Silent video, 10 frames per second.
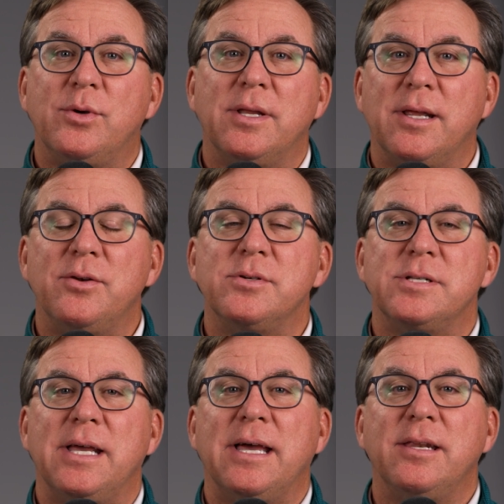can
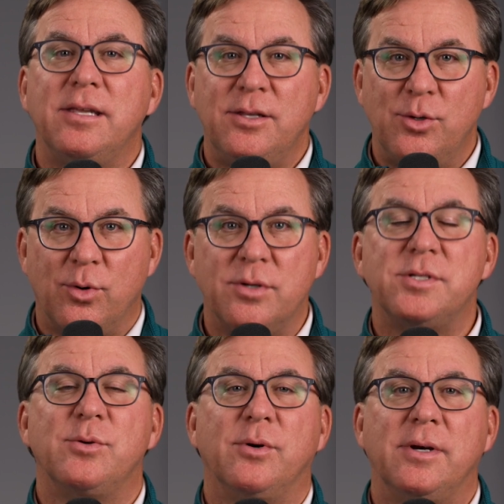understand your
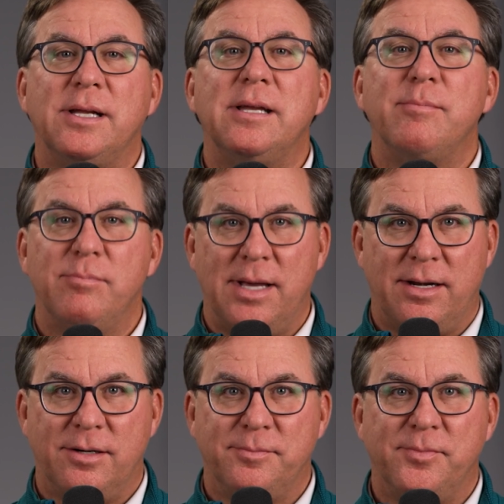story
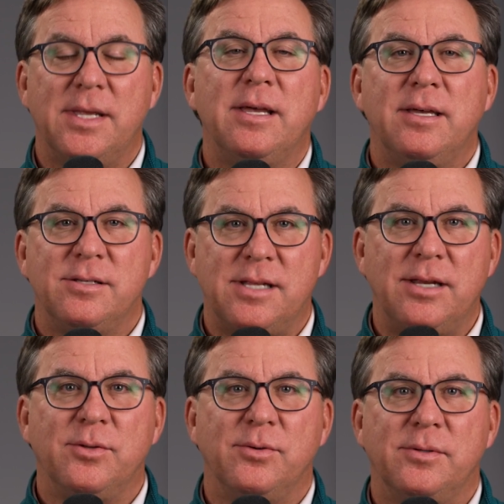better. Stay
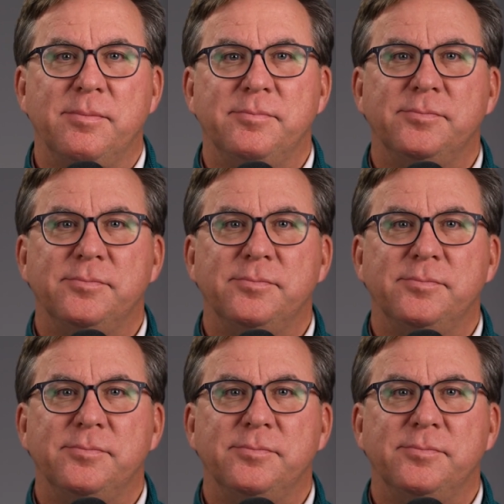tuned.